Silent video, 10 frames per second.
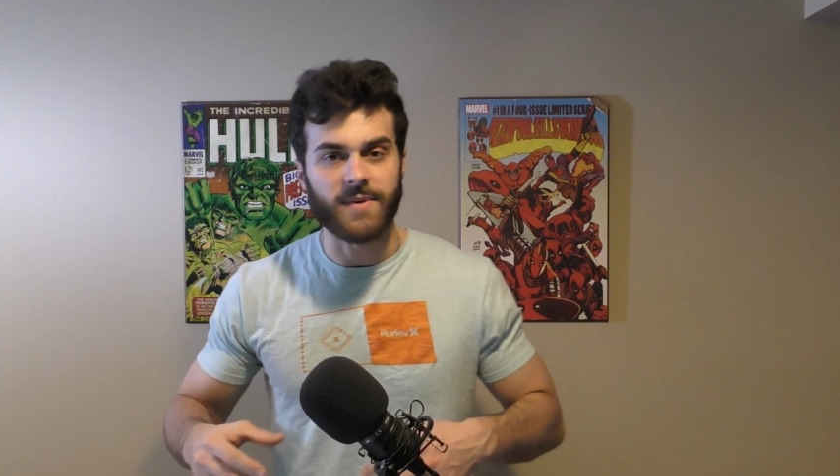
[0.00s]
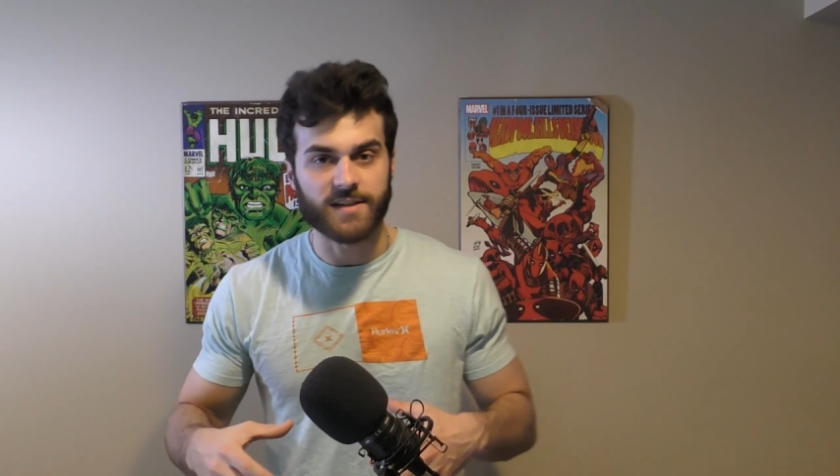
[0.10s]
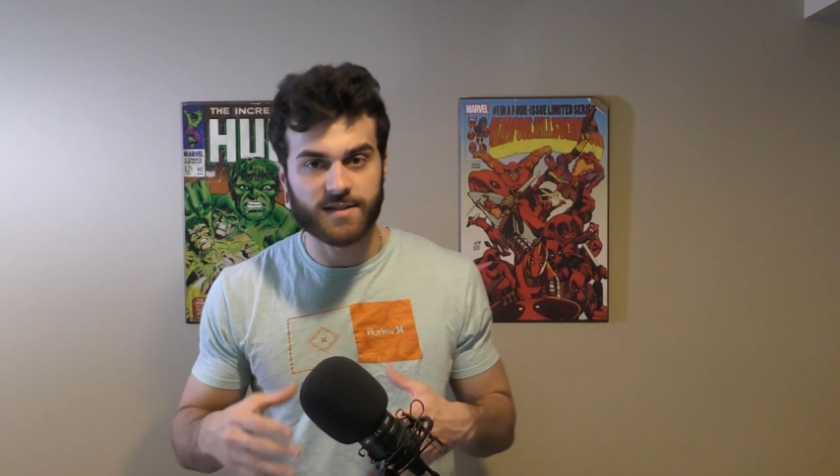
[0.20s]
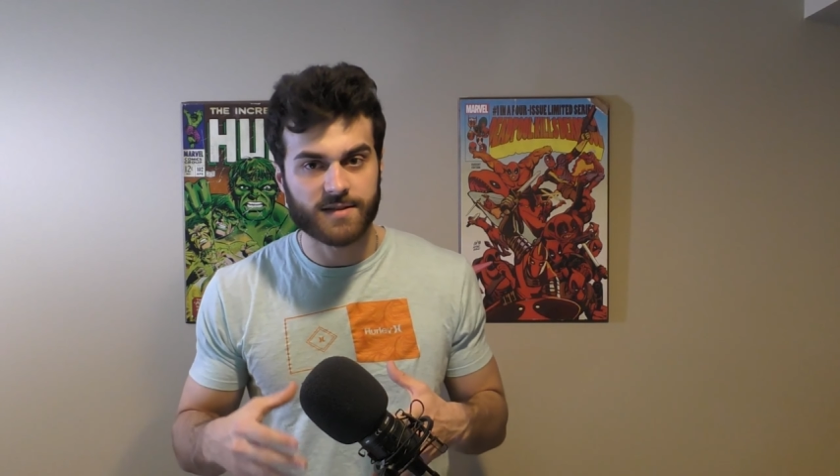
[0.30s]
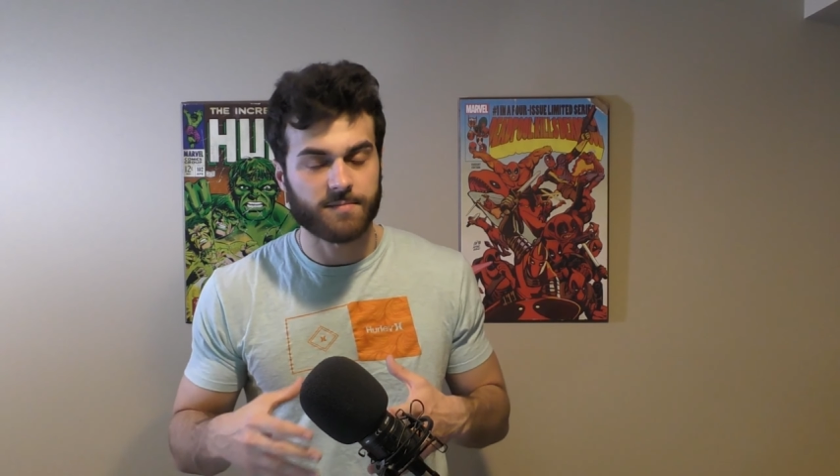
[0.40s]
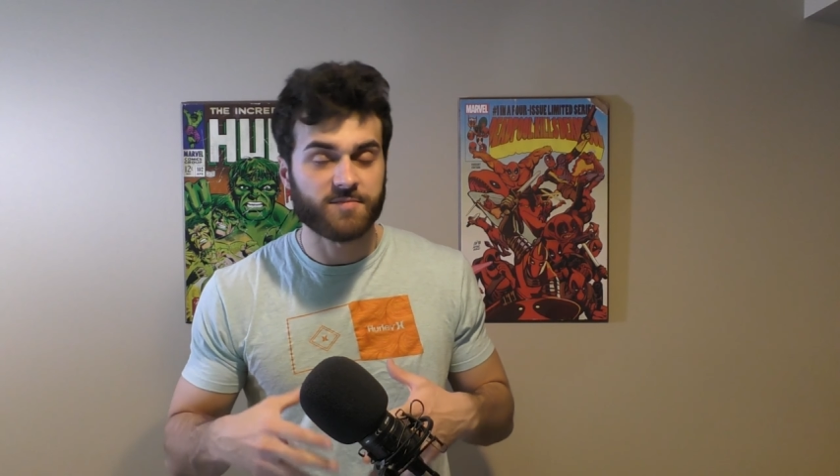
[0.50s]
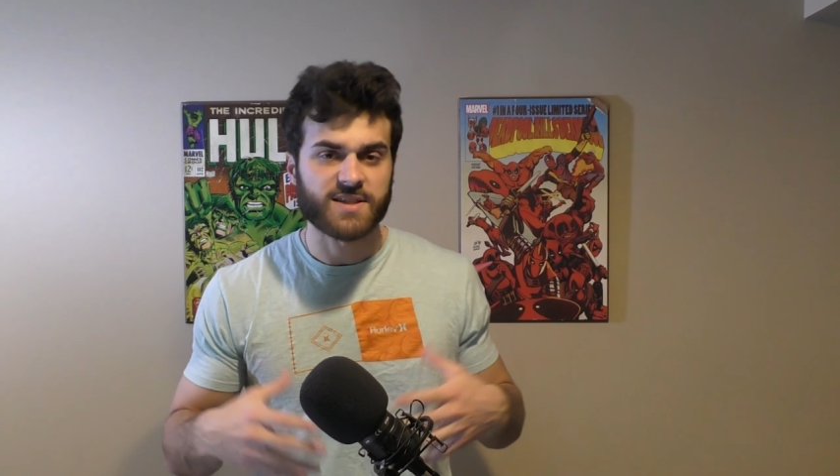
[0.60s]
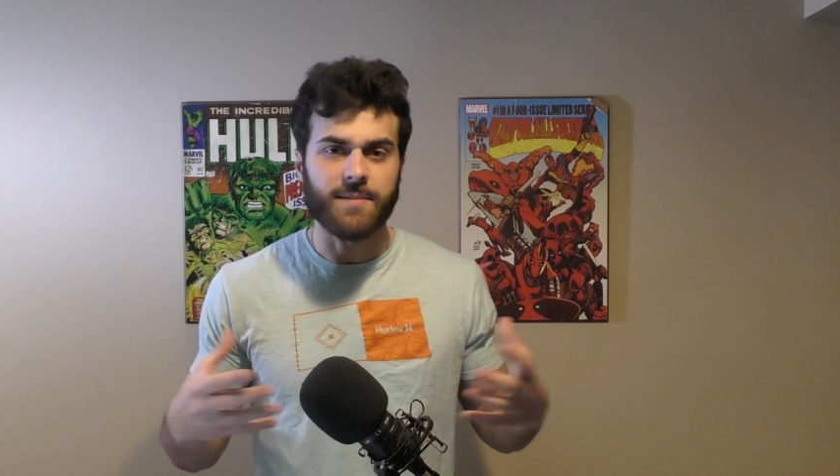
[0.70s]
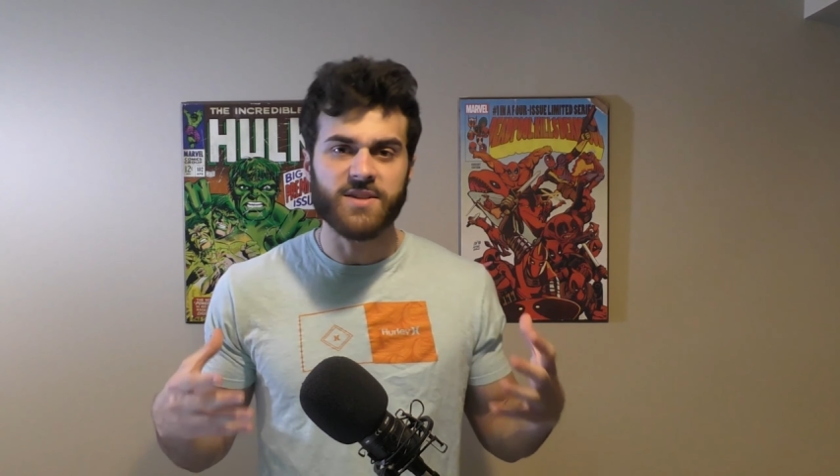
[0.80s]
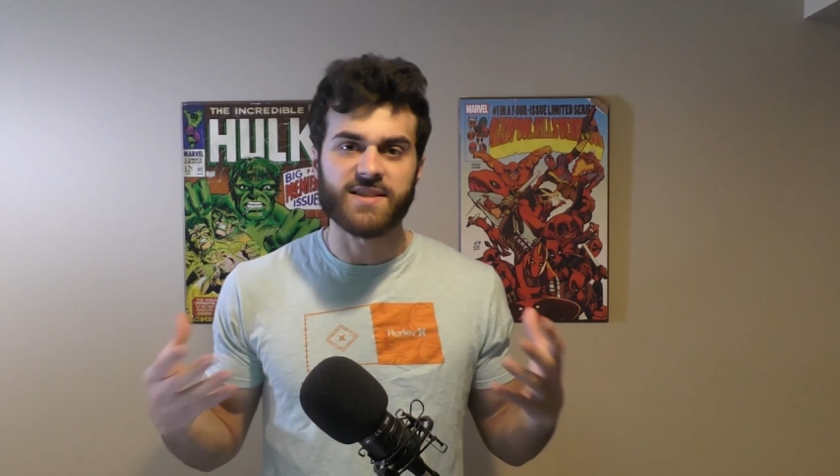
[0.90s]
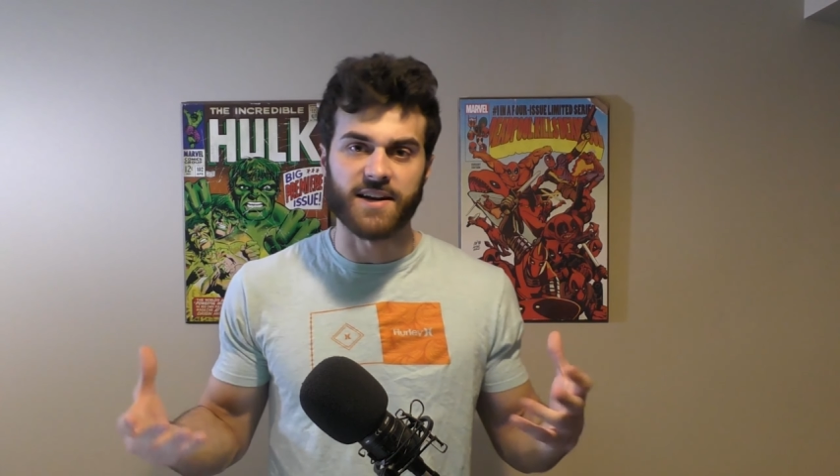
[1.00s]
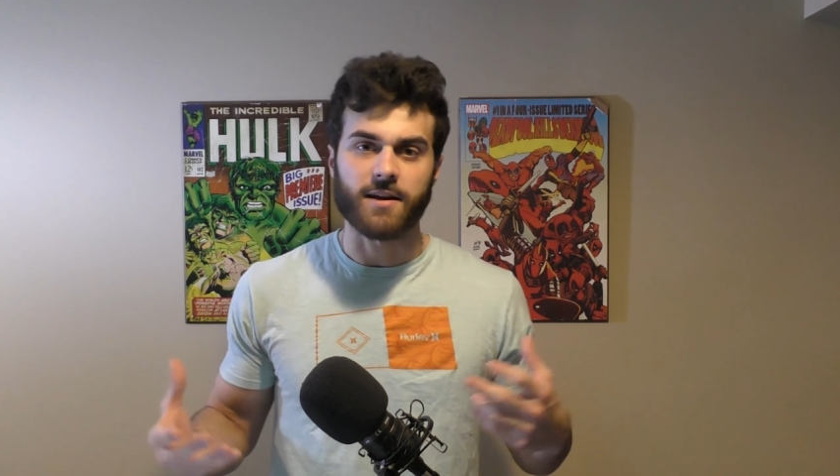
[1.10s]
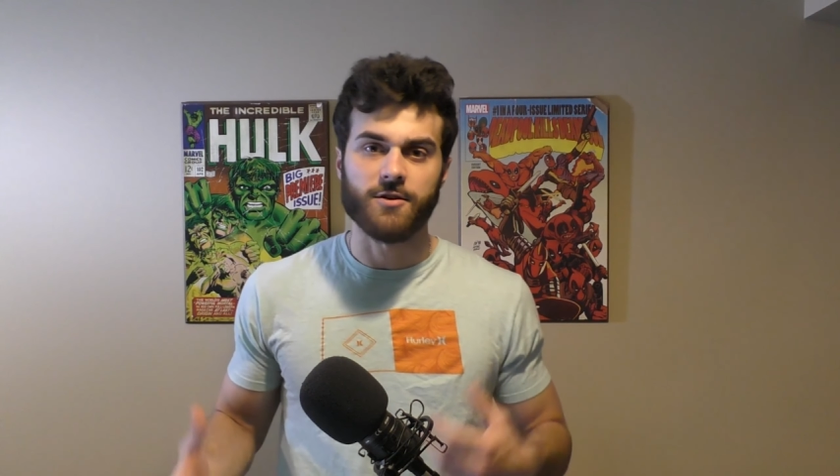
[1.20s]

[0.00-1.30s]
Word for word: is Simon Sinek,